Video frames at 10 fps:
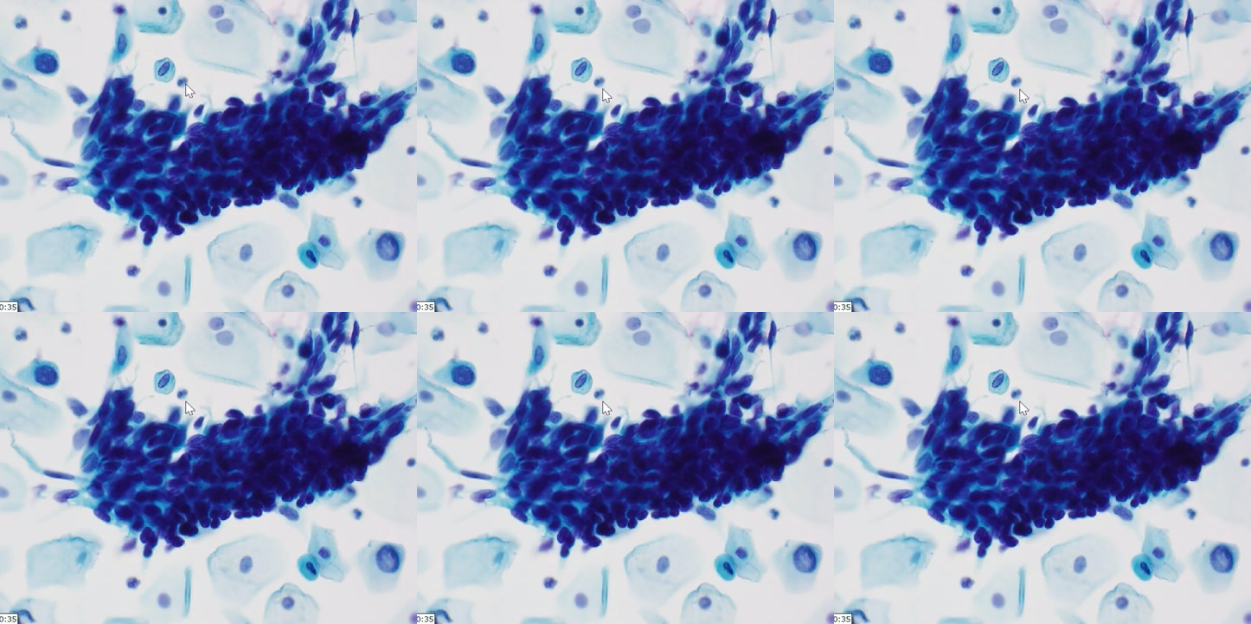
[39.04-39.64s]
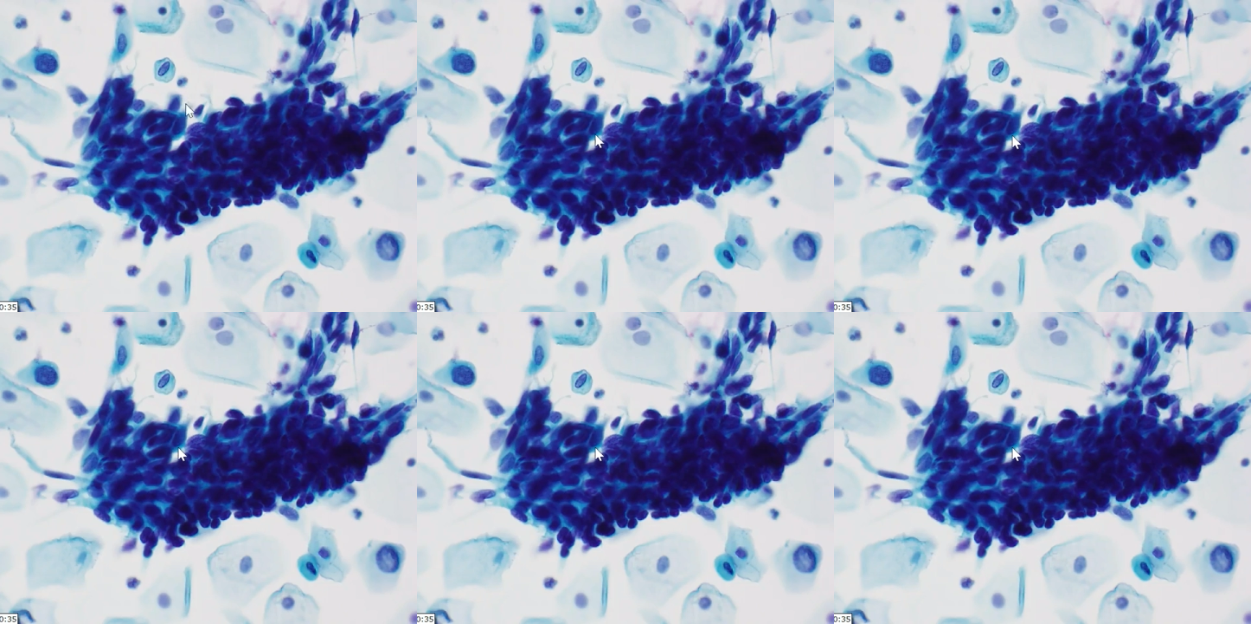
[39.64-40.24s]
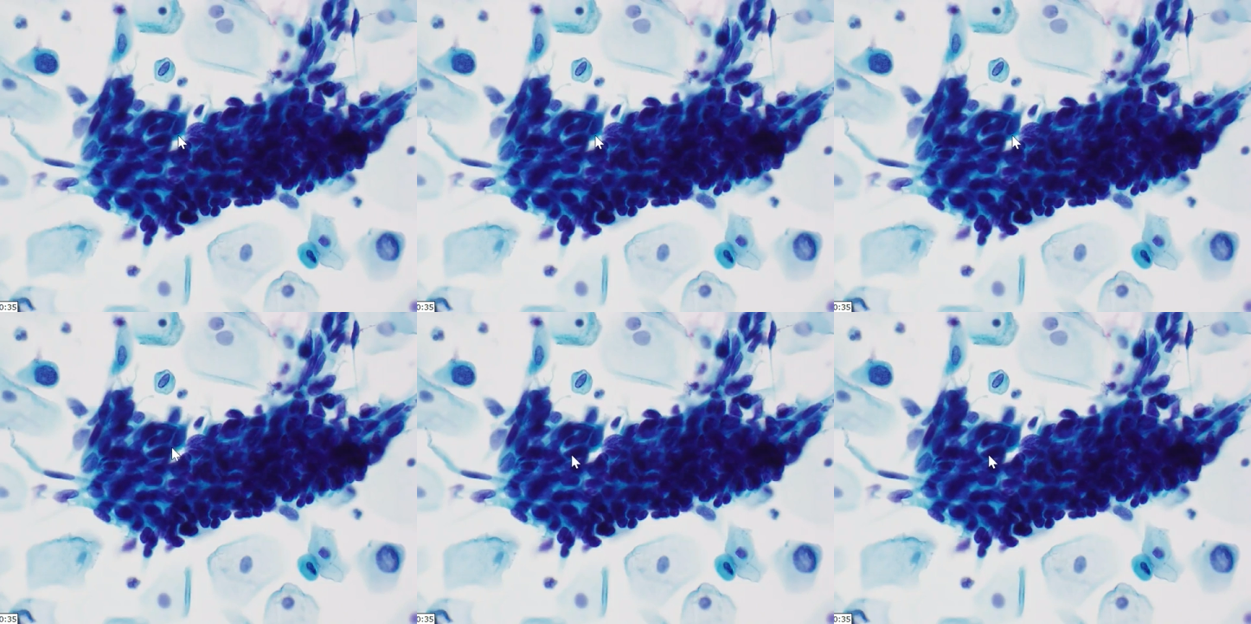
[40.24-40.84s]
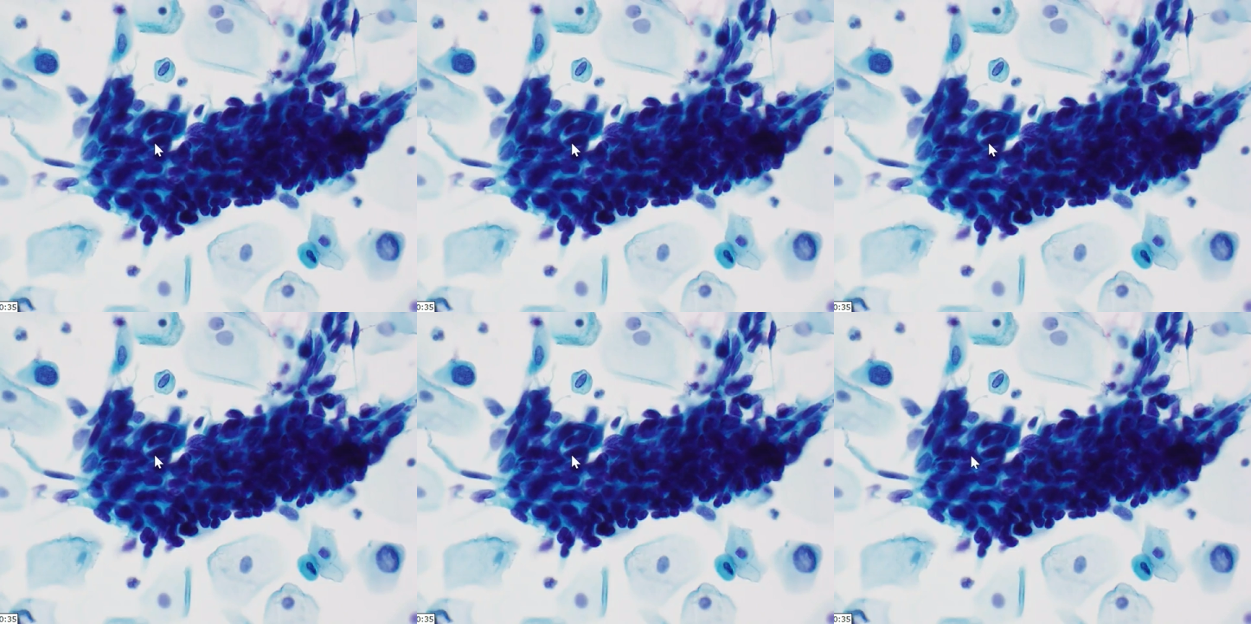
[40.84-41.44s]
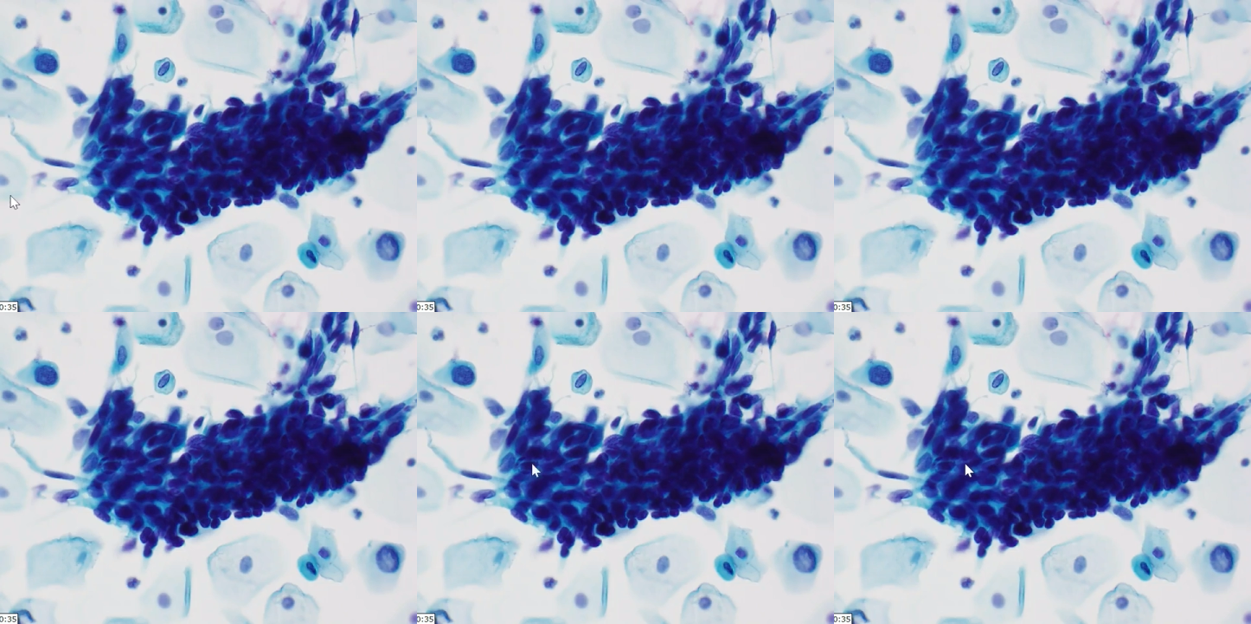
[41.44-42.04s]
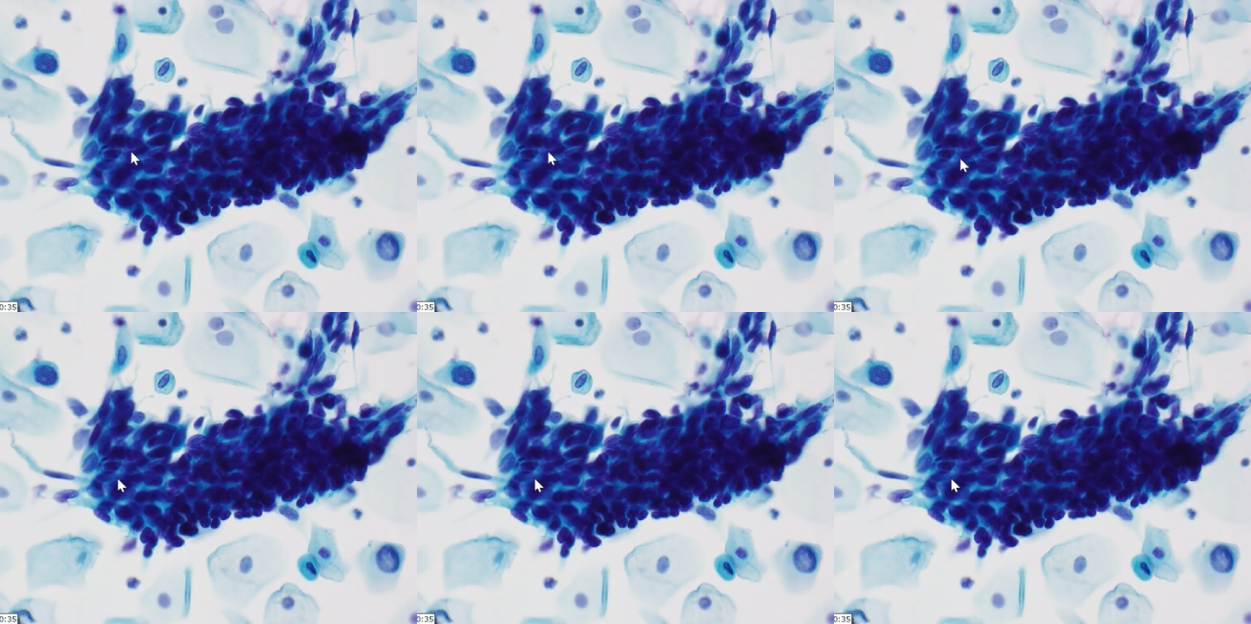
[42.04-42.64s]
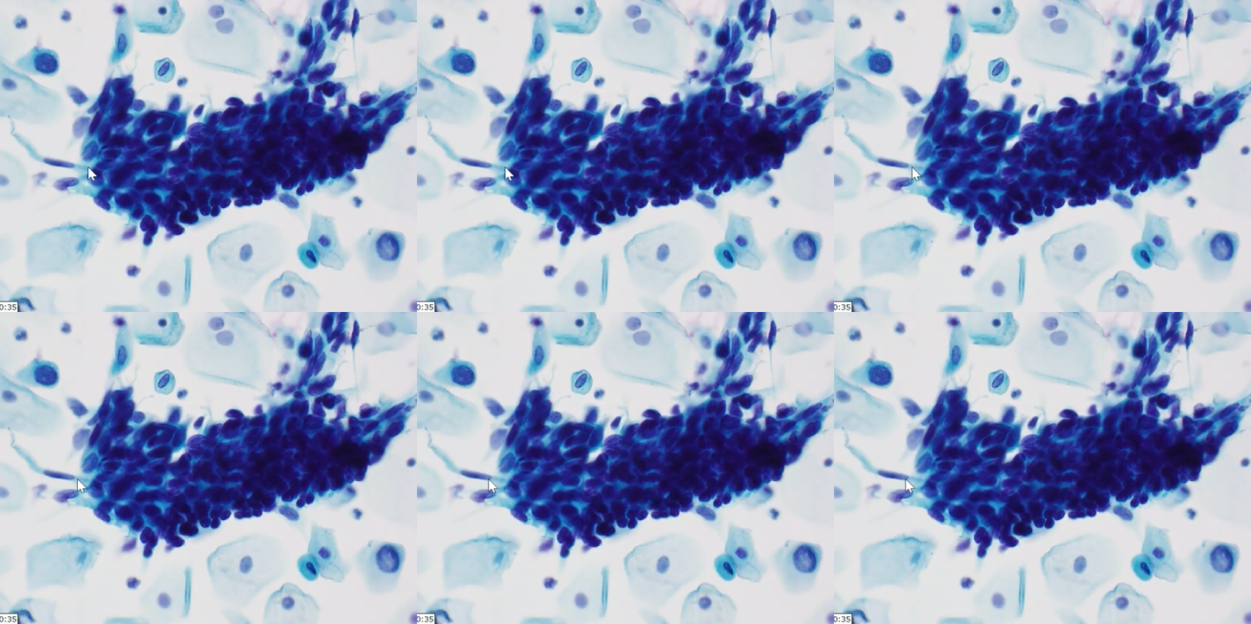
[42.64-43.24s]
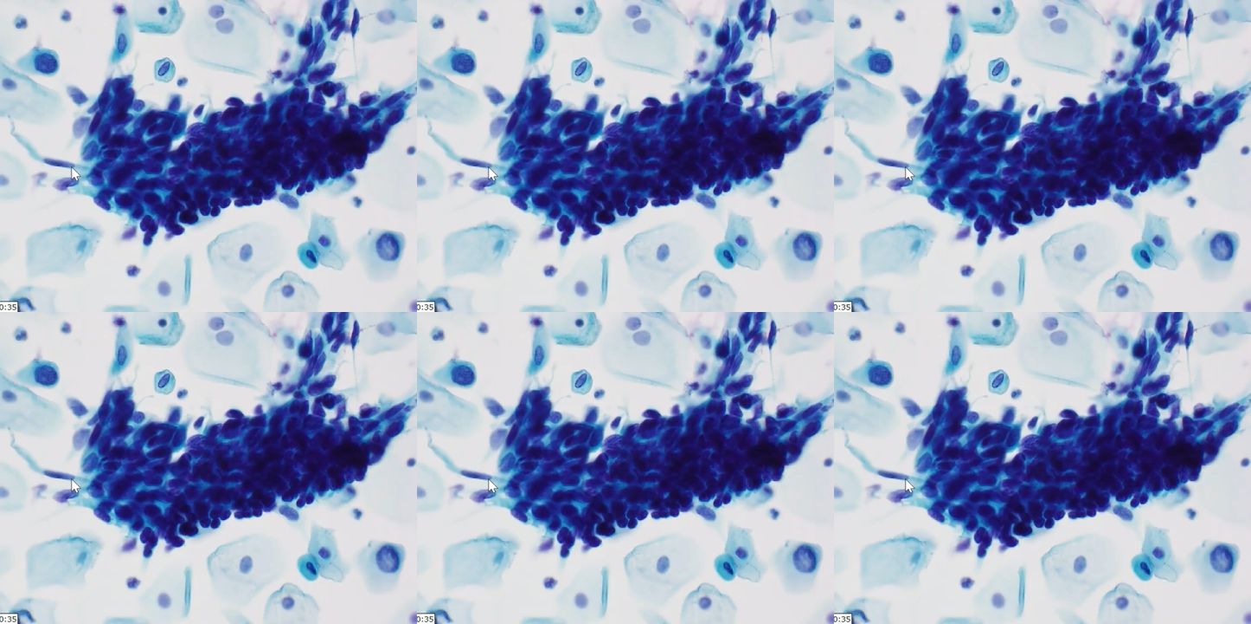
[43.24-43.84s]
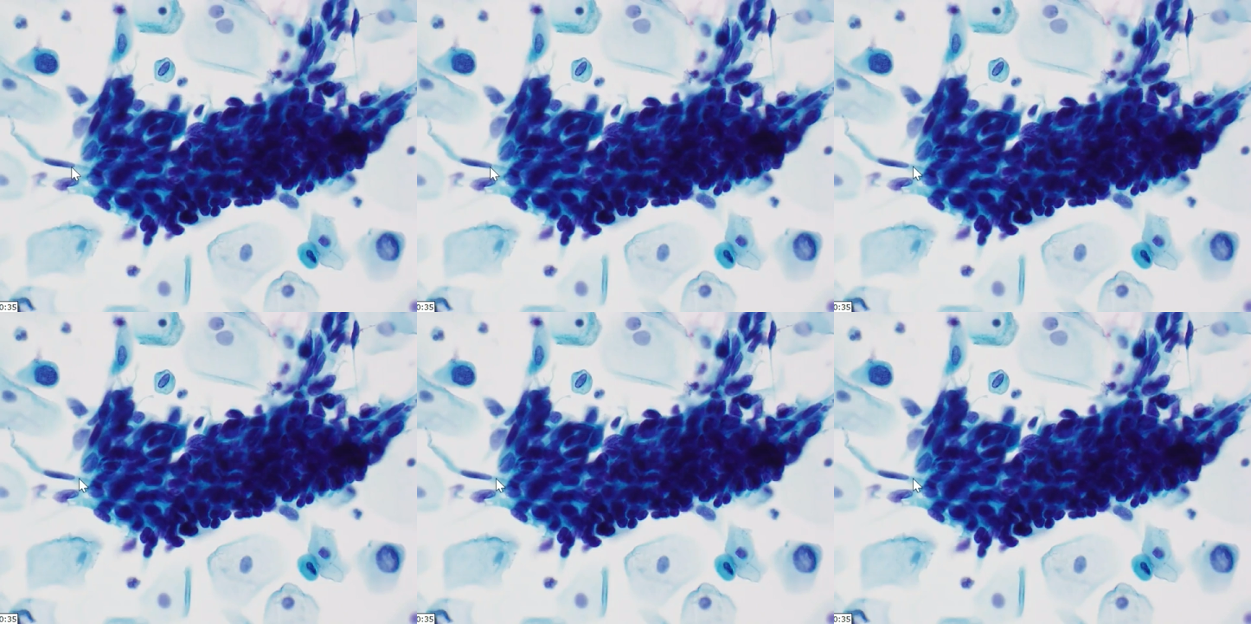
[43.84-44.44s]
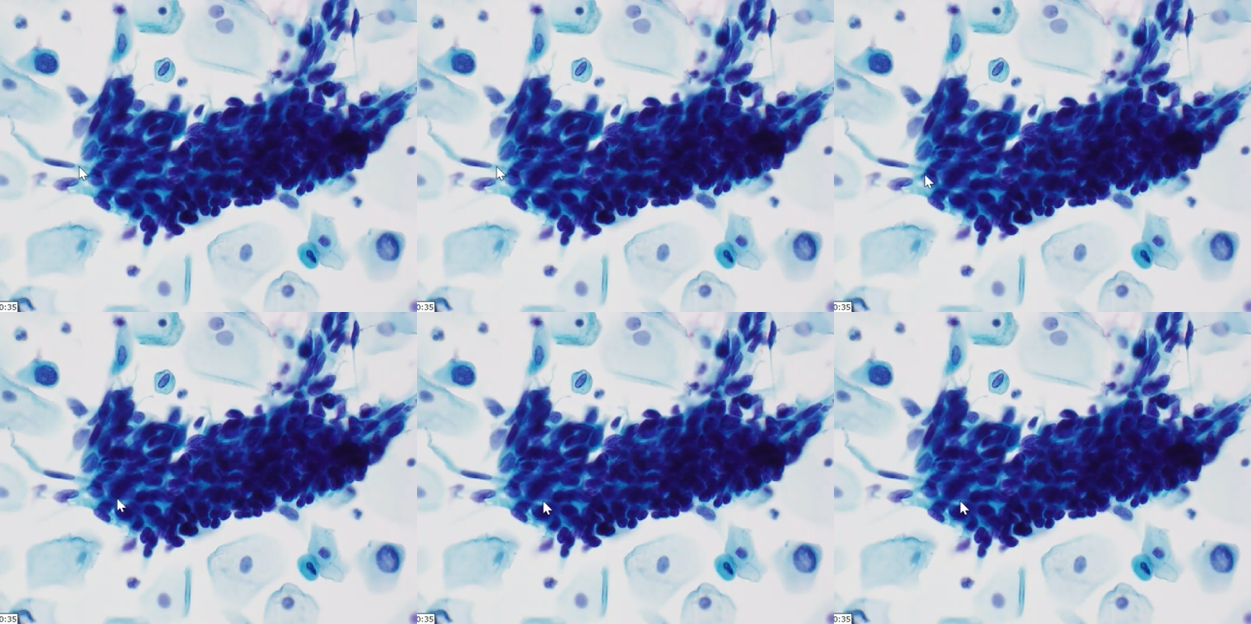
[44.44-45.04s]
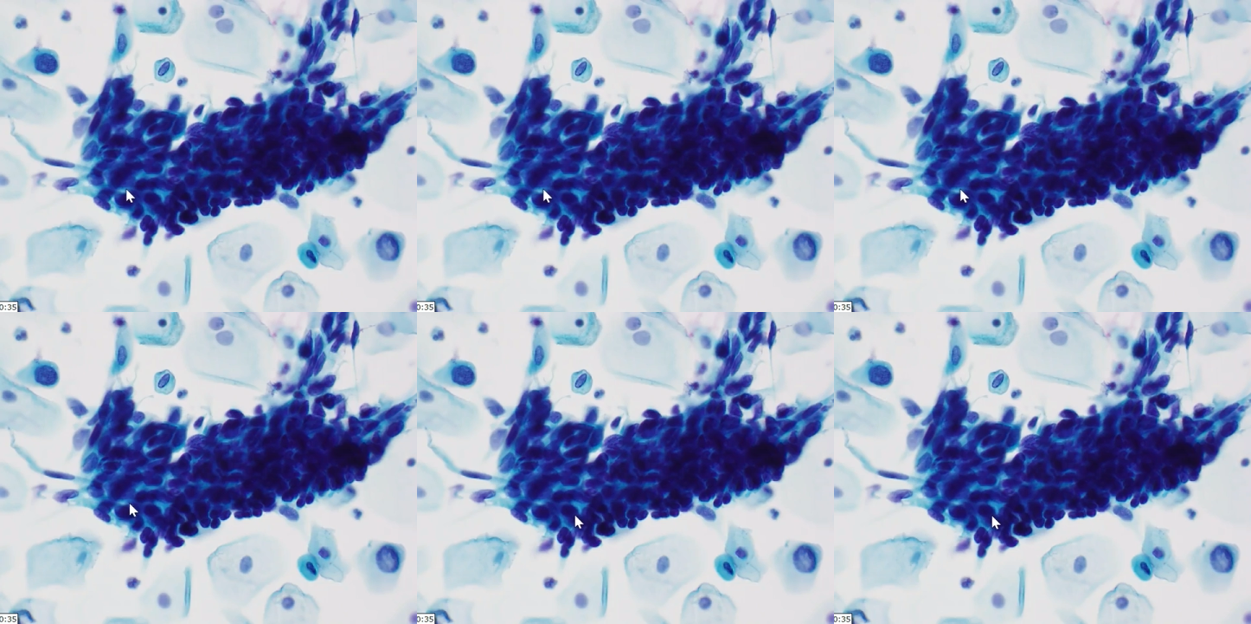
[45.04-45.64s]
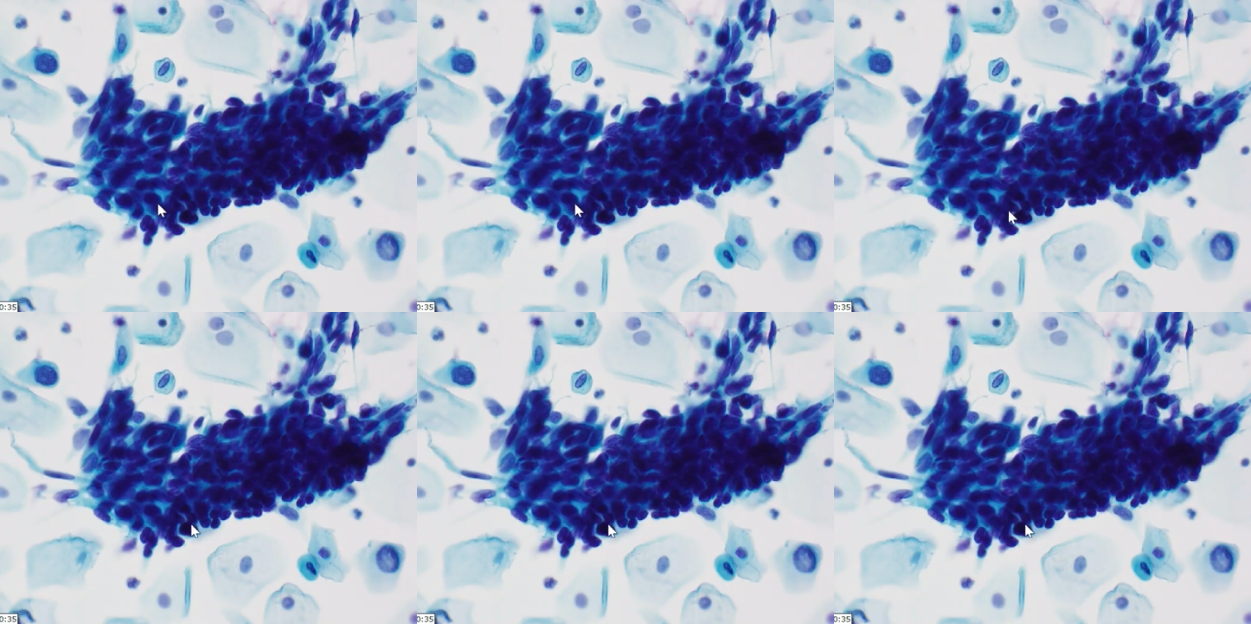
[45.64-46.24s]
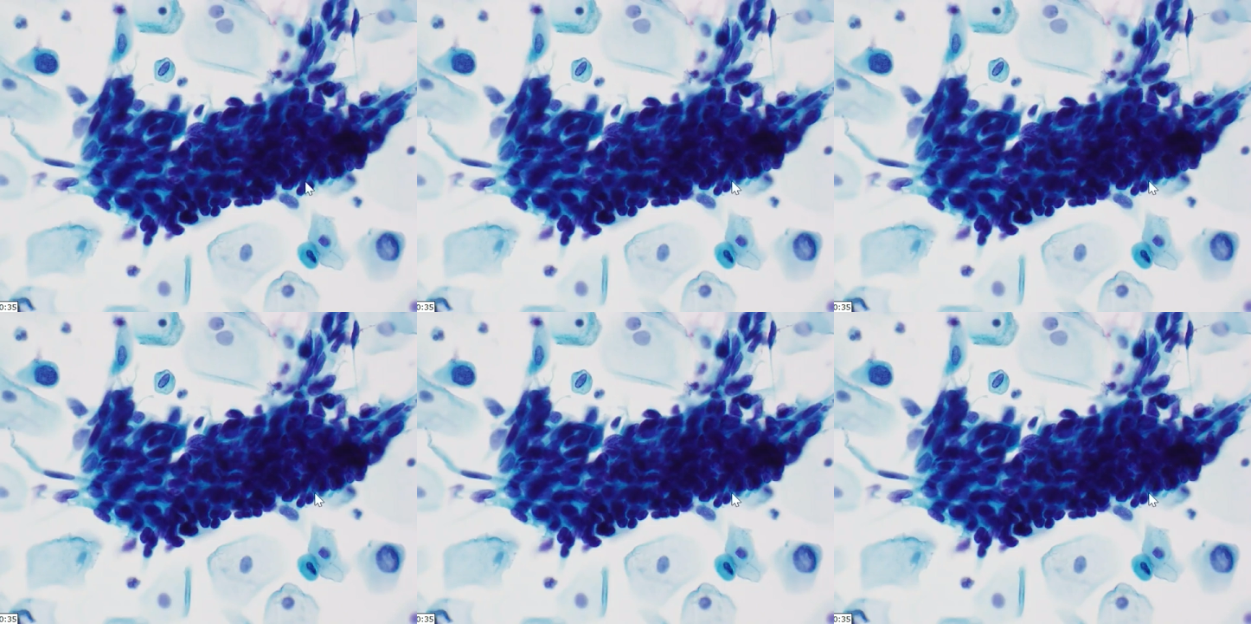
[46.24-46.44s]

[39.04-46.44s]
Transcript: No face is visible, so there are no lips to read.